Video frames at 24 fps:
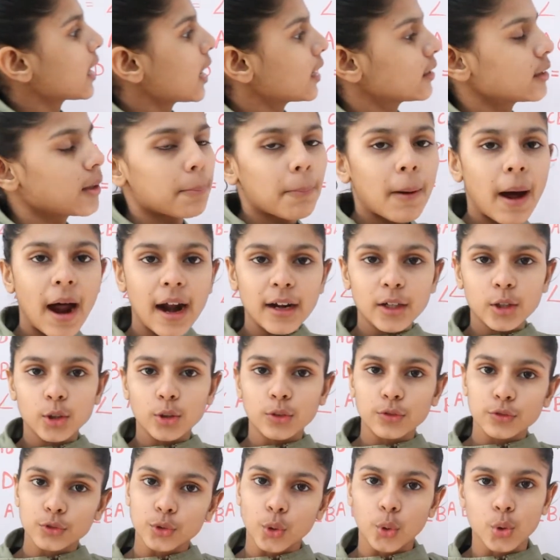are the part
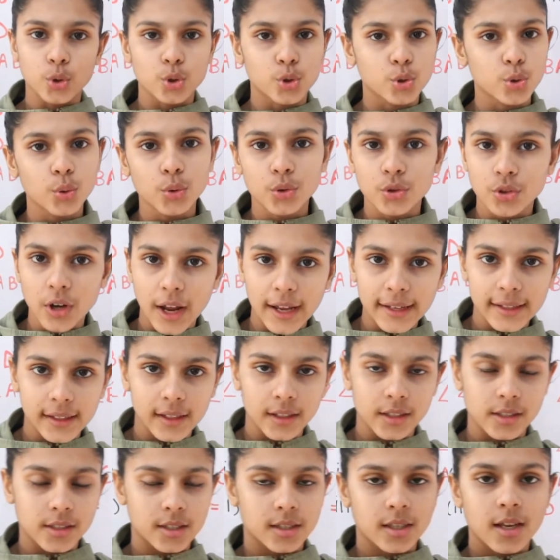of those two
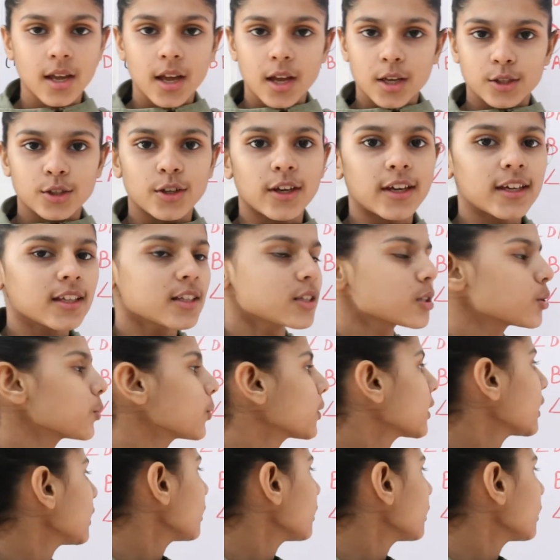triangles. So hence we